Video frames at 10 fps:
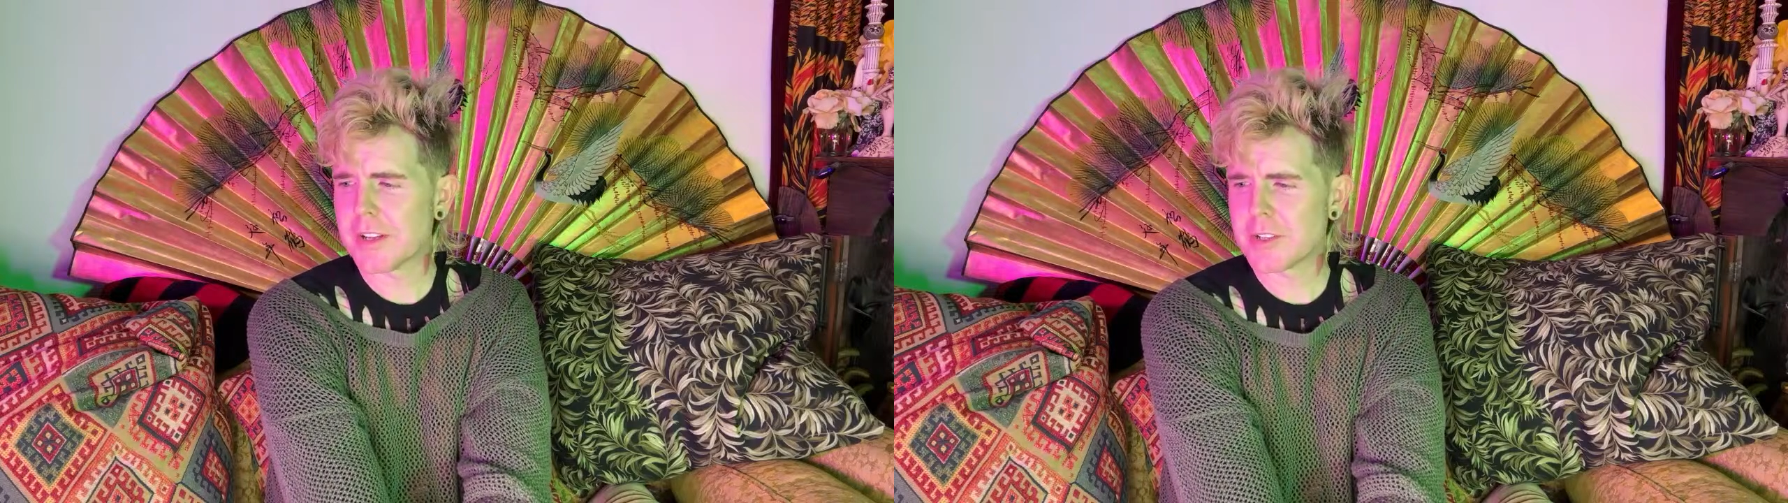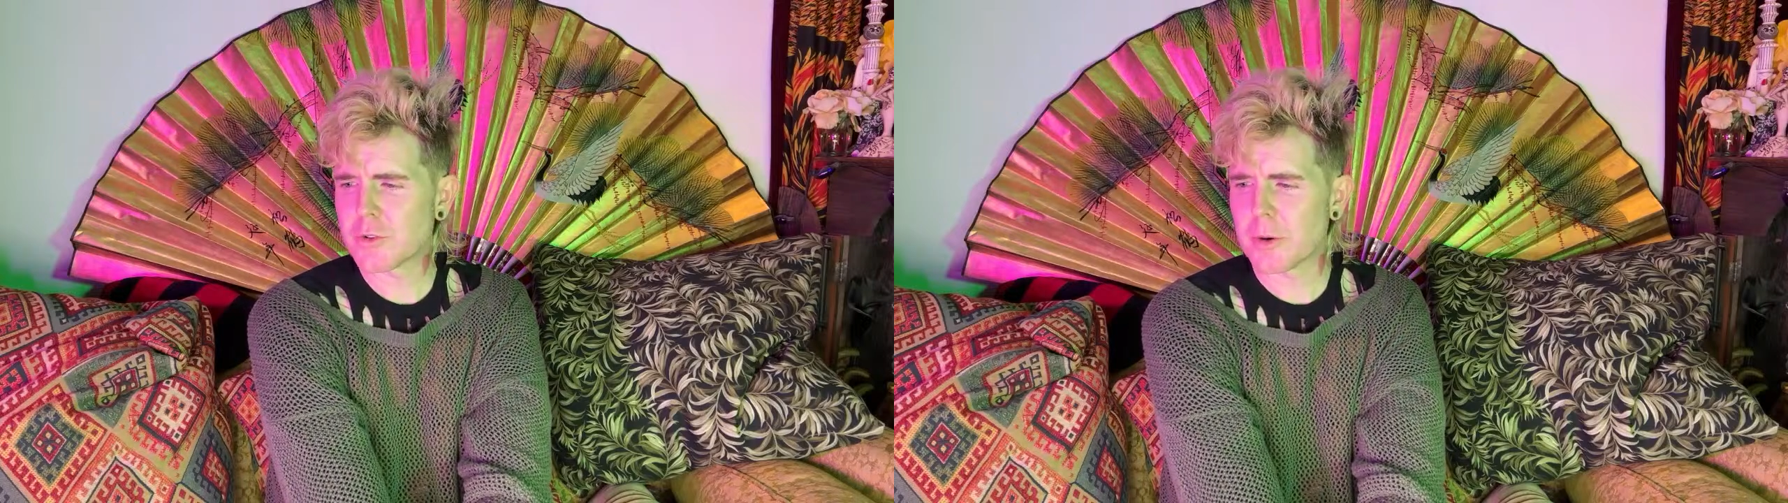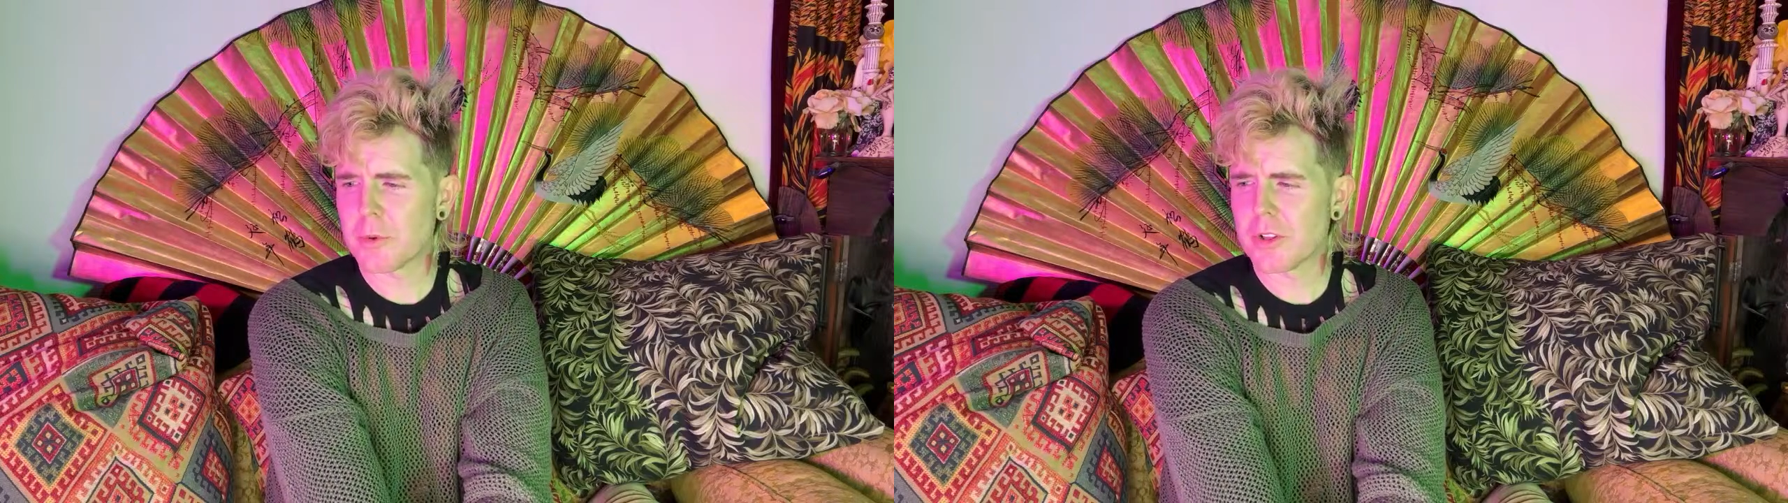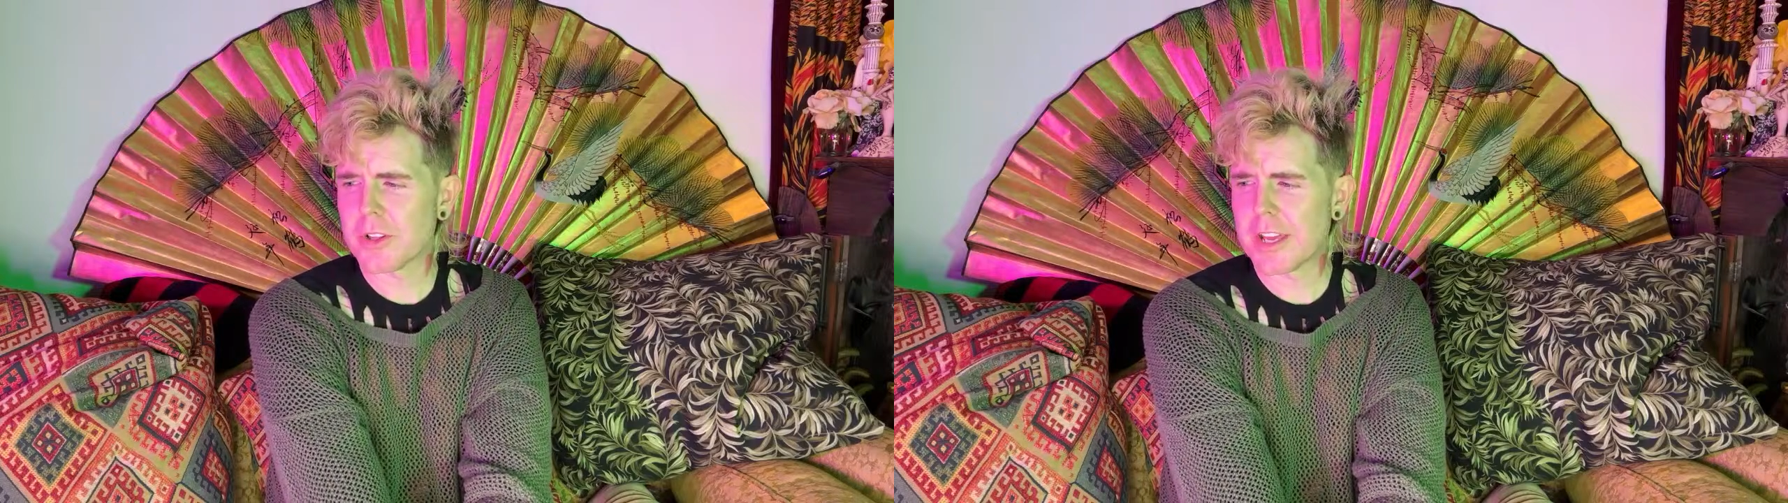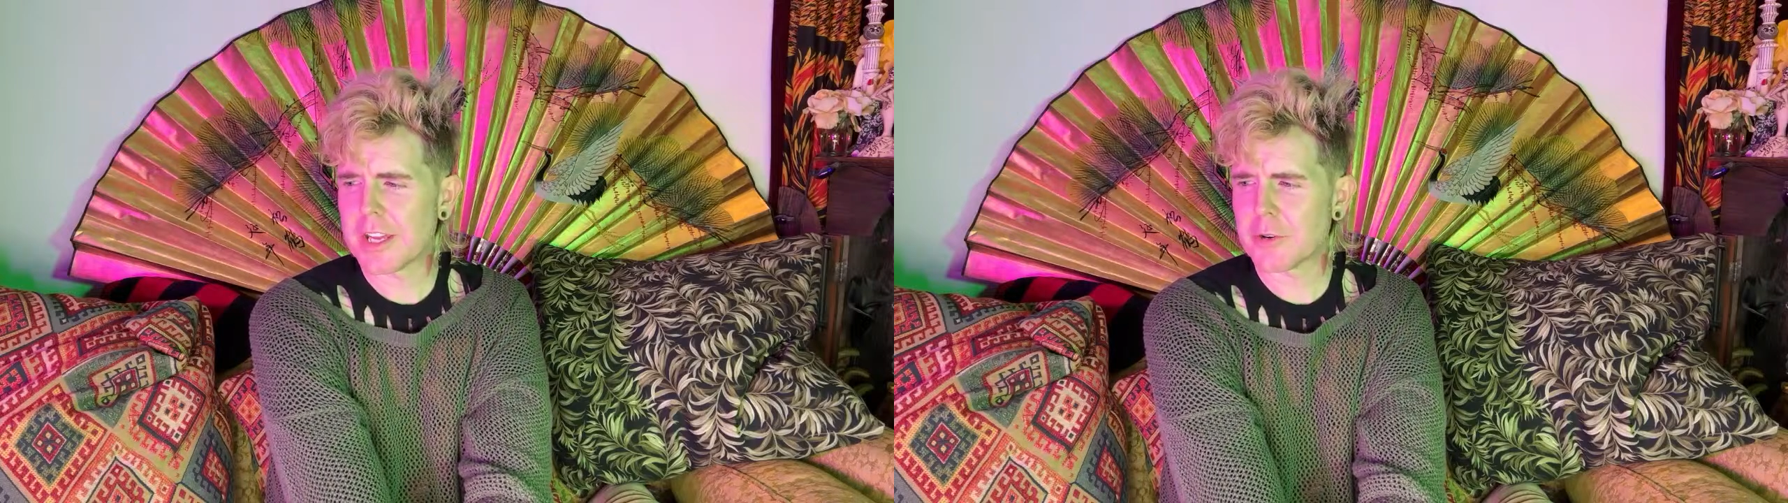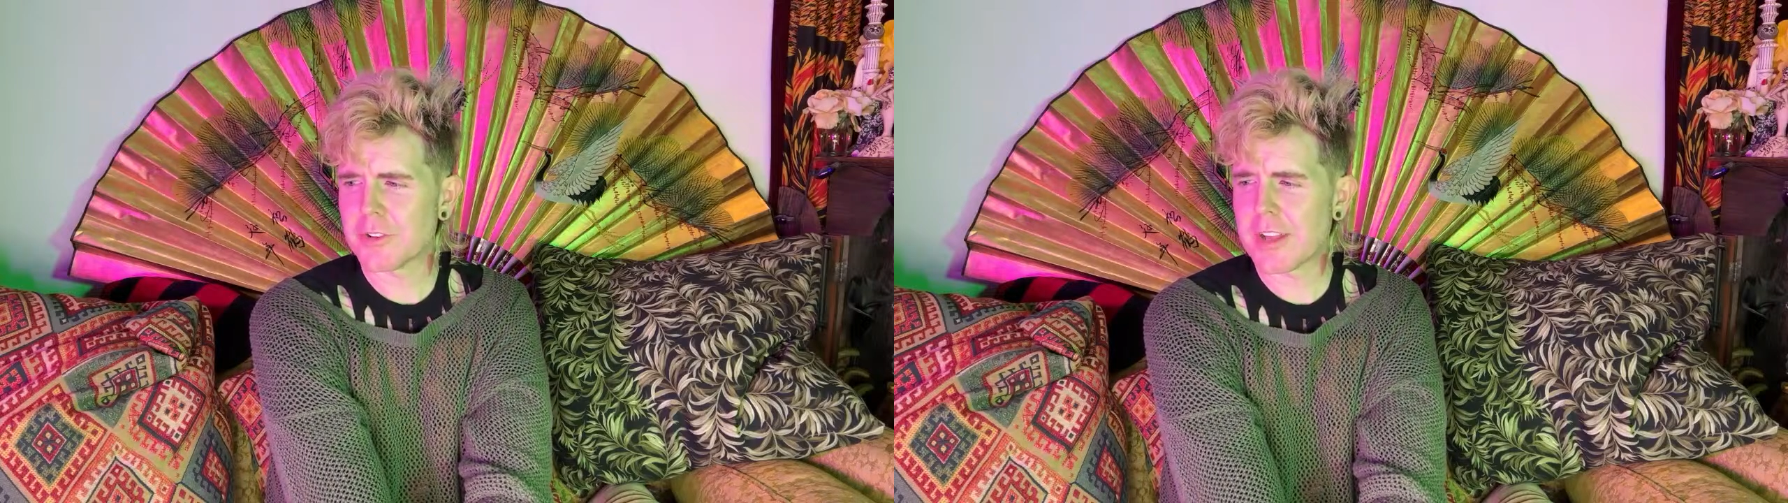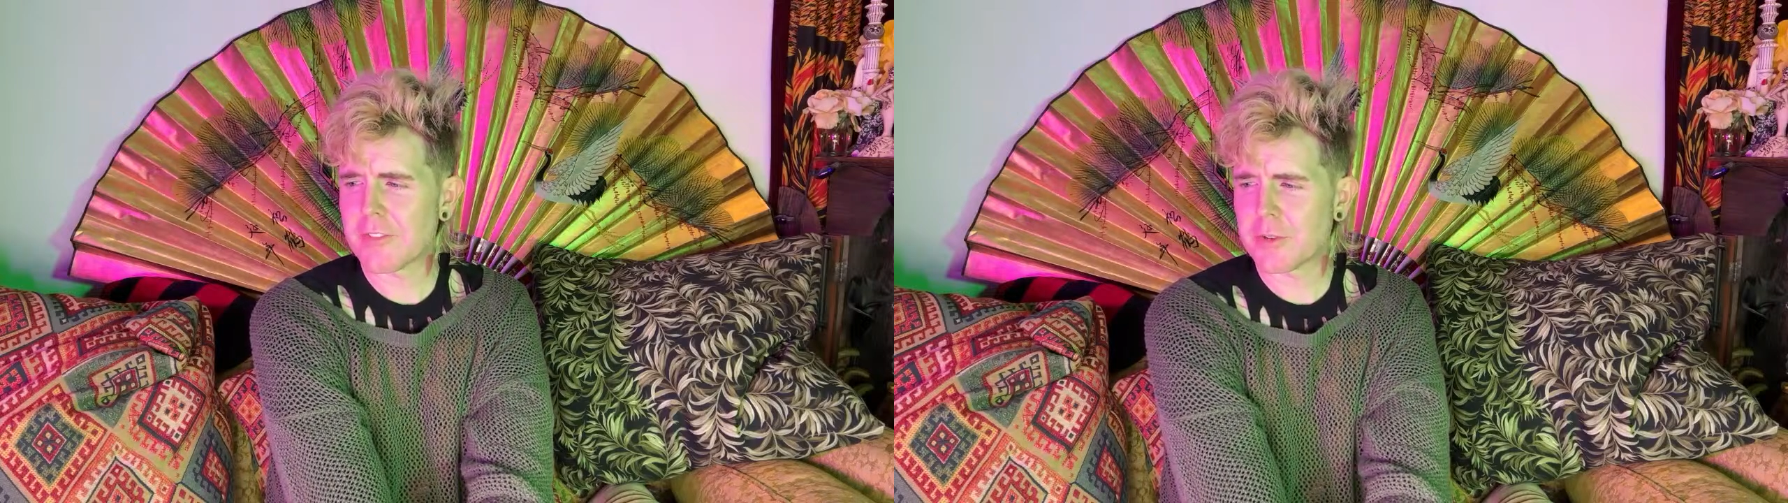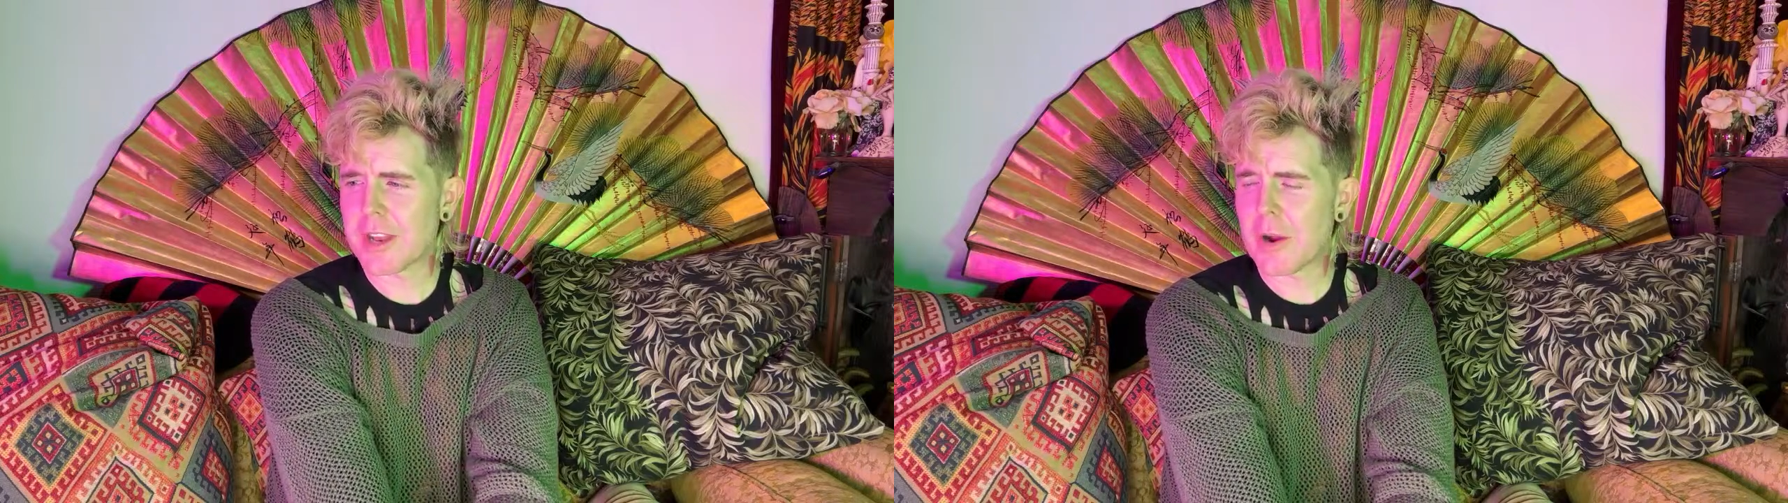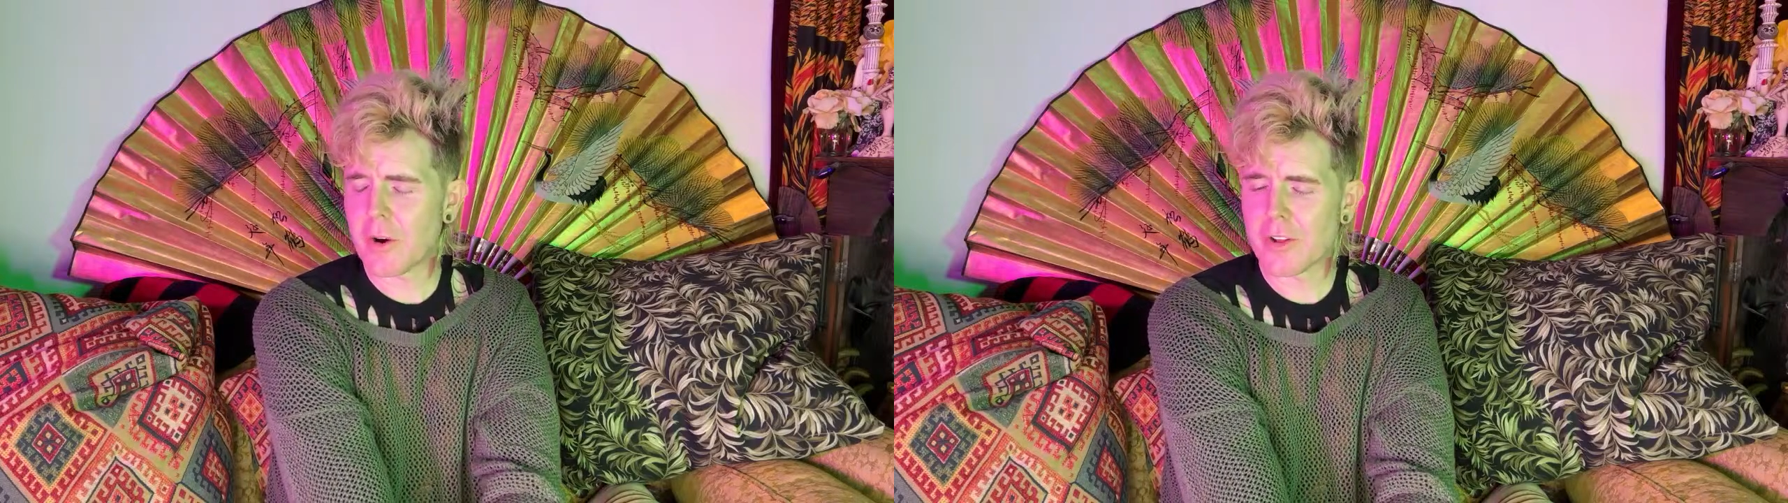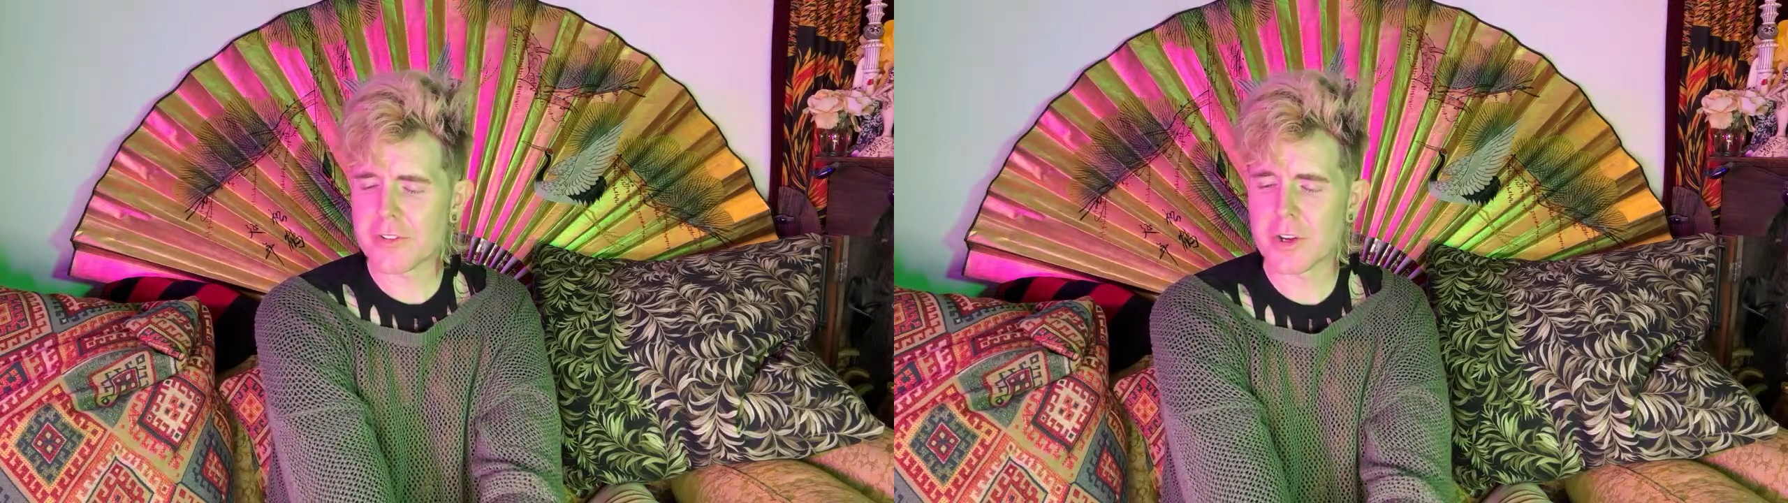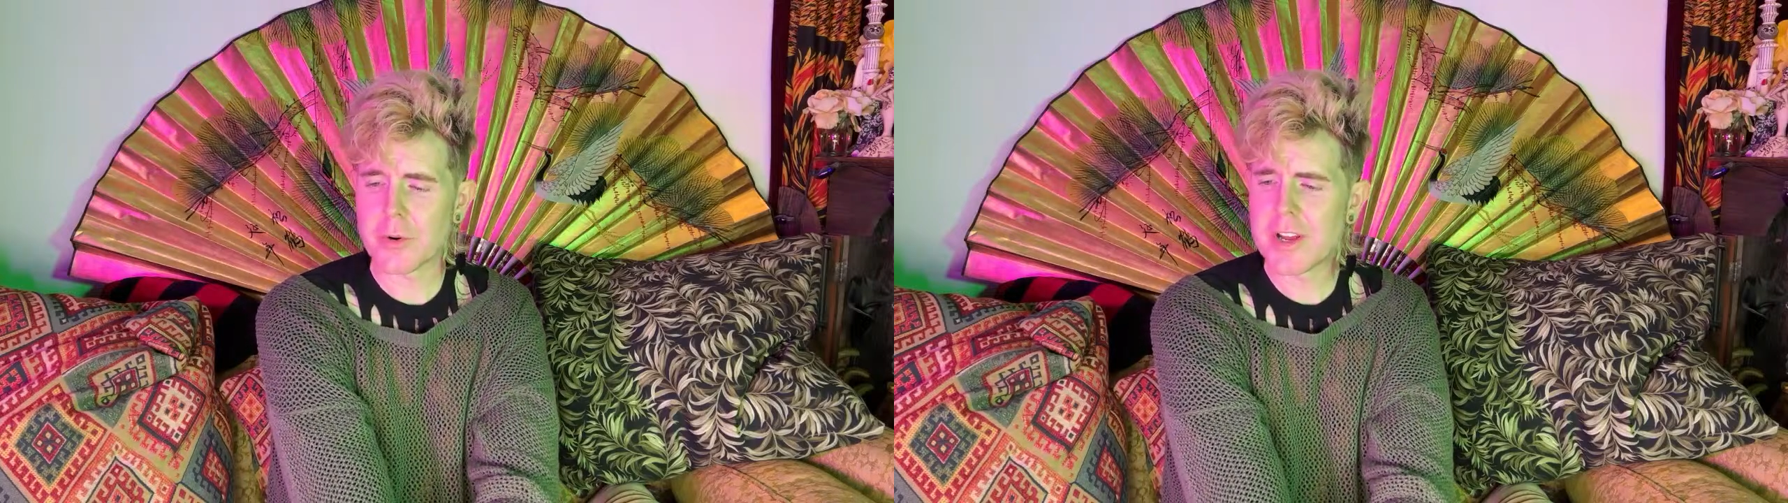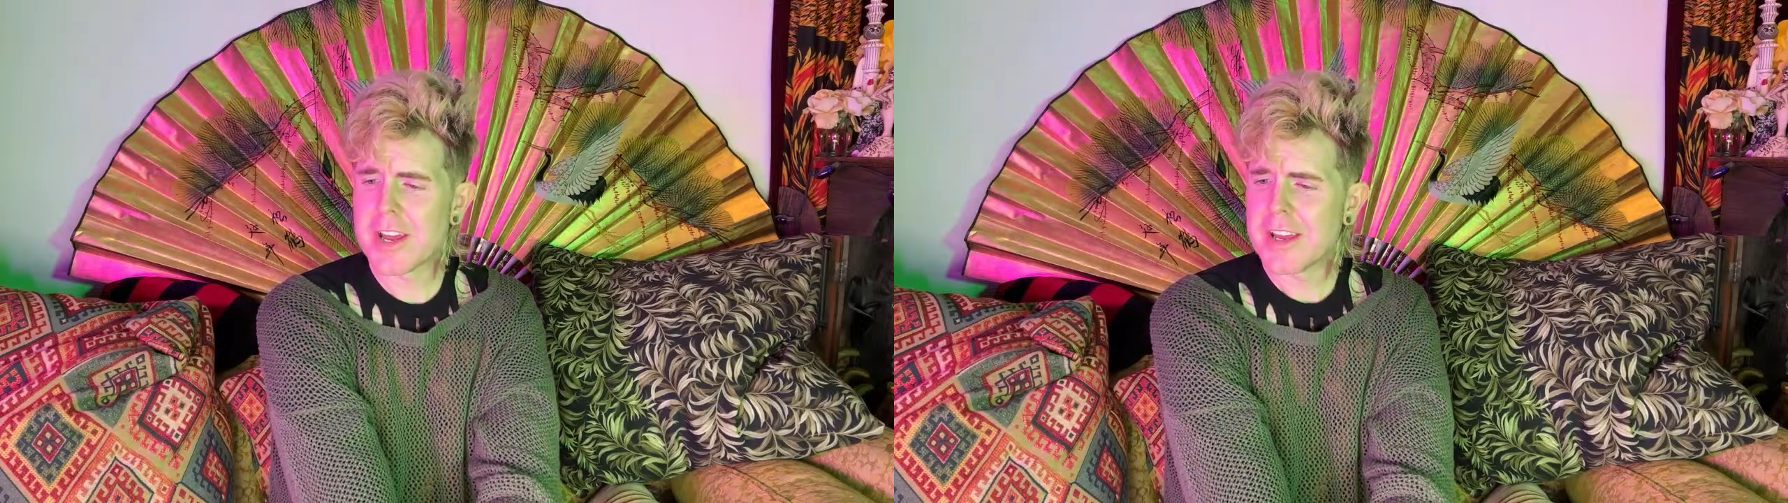adorable 8-year-old nephew now also